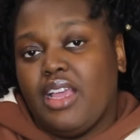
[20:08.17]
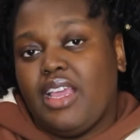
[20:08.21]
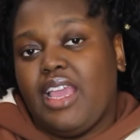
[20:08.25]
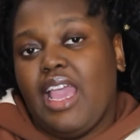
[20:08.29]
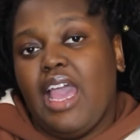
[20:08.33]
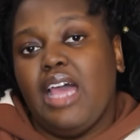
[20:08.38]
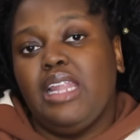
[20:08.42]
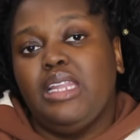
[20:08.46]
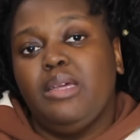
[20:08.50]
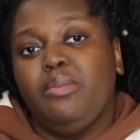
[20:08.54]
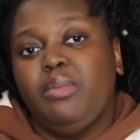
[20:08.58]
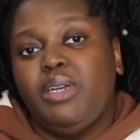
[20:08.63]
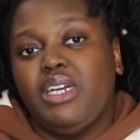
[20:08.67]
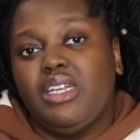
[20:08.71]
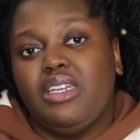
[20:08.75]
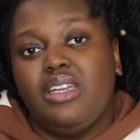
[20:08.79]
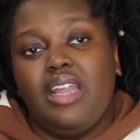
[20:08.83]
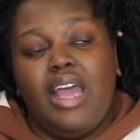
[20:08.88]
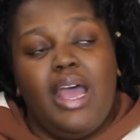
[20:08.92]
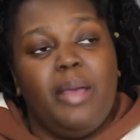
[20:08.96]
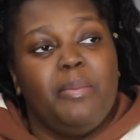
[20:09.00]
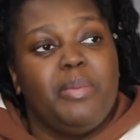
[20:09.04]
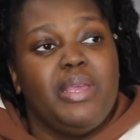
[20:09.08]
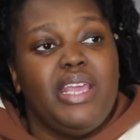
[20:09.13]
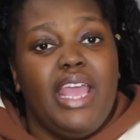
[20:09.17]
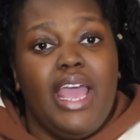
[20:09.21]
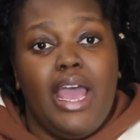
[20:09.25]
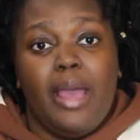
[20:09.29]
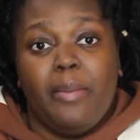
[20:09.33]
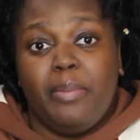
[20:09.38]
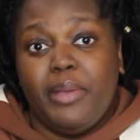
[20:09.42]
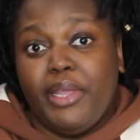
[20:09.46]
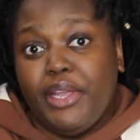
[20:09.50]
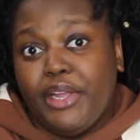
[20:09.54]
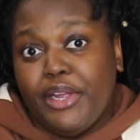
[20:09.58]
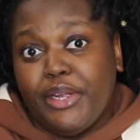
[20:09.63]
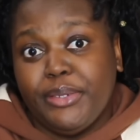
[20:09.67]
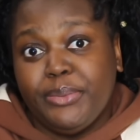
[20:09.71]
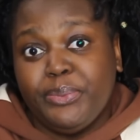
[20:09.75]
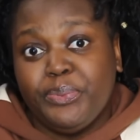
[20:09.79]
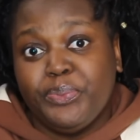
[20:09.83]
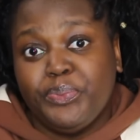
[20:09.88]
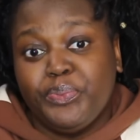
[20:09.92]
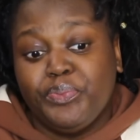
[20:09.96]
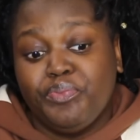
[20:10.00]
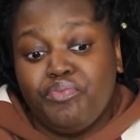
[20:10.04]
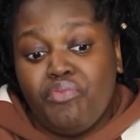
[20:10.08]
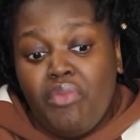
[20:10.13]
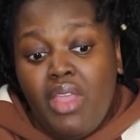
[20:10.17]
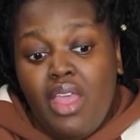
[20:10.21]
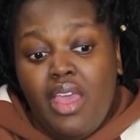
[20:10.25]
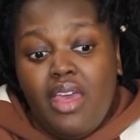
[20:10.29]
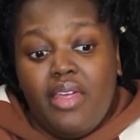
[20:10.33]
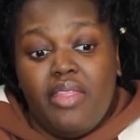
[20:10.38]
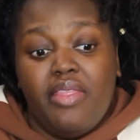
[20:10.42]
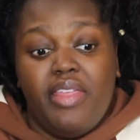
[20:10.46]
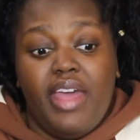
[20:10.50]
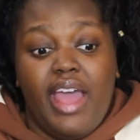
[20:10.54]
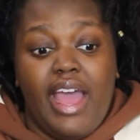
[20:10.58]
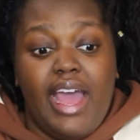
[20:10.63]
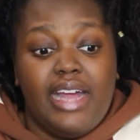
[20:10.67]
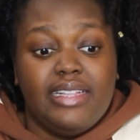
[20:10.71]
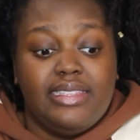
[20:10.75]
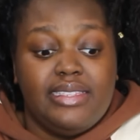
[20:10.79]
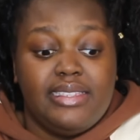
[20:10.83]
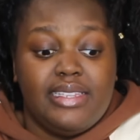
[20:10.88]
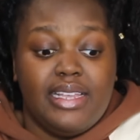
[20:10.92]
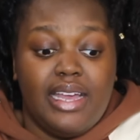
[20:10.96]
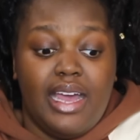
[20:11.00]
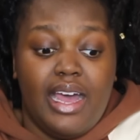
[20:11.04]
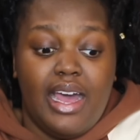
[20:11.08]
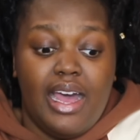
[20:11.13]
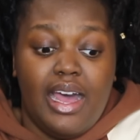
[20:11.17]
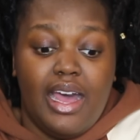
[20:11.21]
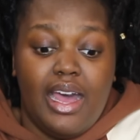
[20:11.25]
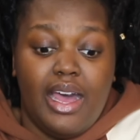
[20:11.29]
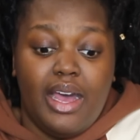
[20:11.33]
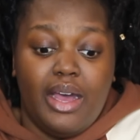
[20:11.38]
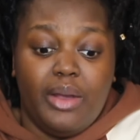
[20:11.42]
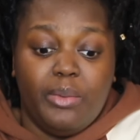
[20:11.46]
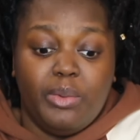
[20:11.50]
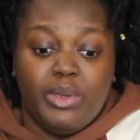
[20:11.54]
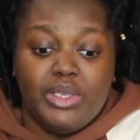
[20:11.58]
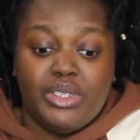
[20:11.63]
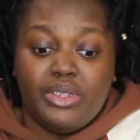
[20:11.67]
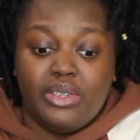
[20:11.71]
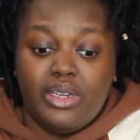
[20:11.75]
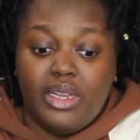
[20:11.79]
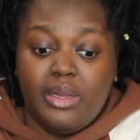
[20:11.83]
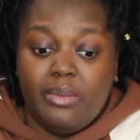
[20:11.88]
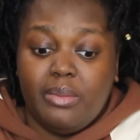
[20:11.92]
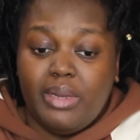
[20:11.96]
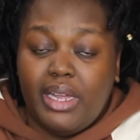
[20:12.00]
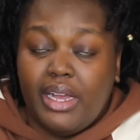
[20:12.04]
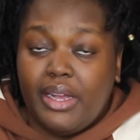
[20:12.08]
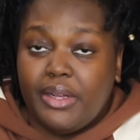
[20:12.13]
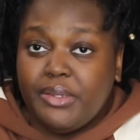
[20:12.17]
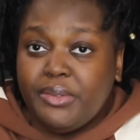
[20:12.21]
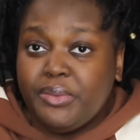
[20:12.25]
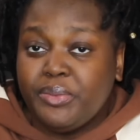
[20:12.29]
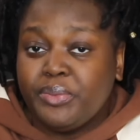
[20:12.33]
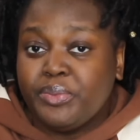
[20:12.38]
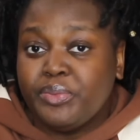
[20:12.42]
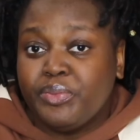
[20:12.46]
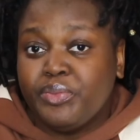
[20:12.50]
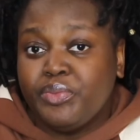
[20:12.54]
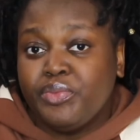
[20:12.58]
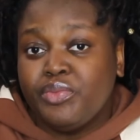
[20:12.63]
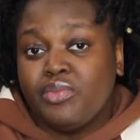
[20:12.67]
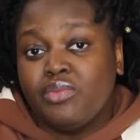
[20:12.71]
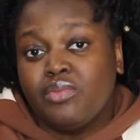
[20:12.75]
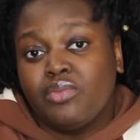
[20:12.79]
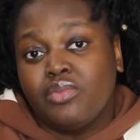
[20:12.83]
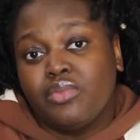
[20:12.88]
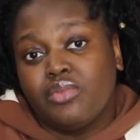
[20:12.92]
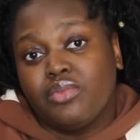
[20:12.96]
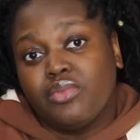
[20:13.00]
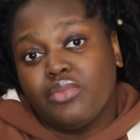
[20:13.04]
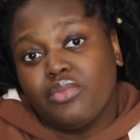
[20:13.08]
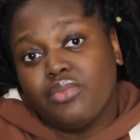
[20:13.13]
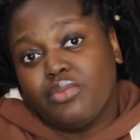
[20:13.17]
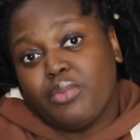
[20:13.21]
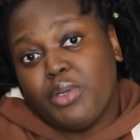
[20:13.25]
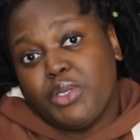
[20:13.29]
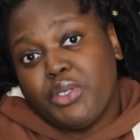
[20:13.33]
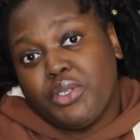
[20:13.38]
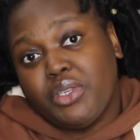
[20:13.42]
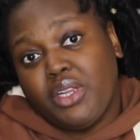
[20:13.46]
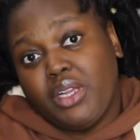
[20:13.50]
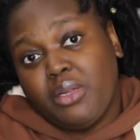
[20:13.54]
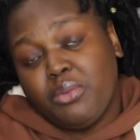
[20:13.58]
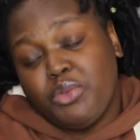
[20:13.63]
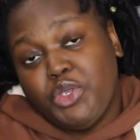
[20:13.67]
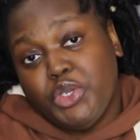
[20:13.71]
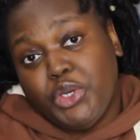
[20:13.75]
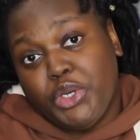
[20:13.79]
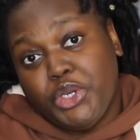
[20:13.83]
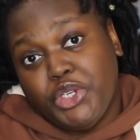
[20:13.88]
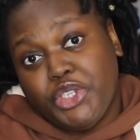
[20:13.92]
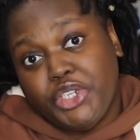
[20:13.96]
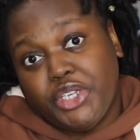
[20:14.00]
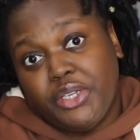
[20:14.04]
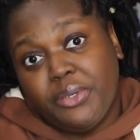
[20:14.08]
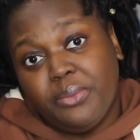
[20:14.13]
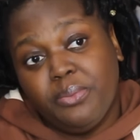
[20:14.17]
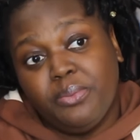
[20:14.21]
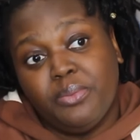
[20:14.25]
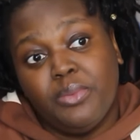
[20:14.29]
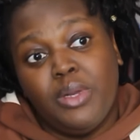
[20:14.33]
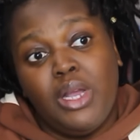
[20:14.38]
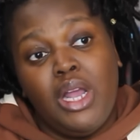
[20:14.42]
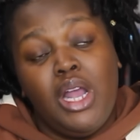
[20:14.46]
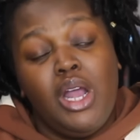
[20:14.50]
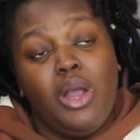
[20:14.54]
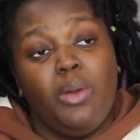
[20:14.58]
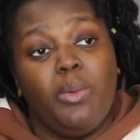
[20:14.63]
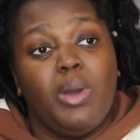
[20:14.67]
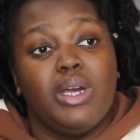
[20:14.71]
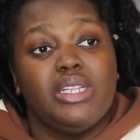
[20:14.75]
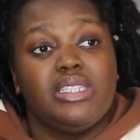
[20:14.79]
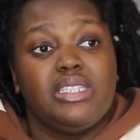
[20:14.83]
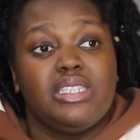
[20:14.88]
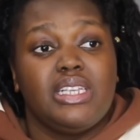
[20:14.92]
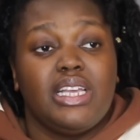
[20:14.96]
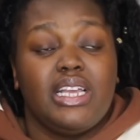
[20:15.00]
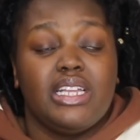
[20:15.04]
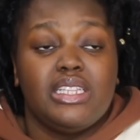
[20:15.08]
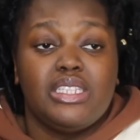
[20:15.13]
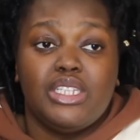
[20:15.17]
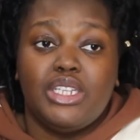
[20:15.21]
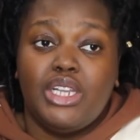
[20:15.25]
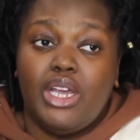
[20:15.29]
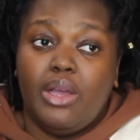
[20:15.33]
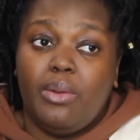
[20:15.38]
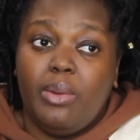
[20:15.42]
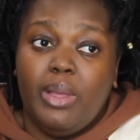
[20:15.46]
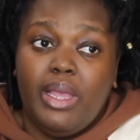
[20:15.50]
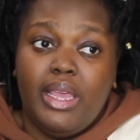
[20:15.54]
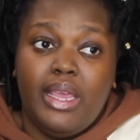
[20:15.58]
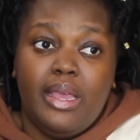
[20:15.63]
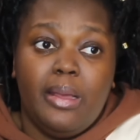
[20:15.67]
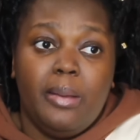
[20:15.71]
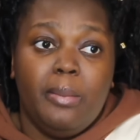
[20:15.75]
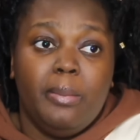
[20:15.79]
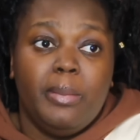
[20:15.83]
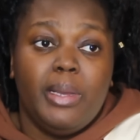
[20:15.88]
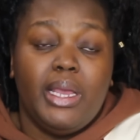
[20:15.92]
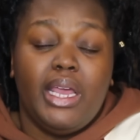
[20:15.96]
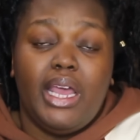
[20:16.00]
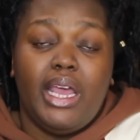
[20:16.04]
Callum could not be happier that, what's her name now? What's her name? Georgia wants to get to know him.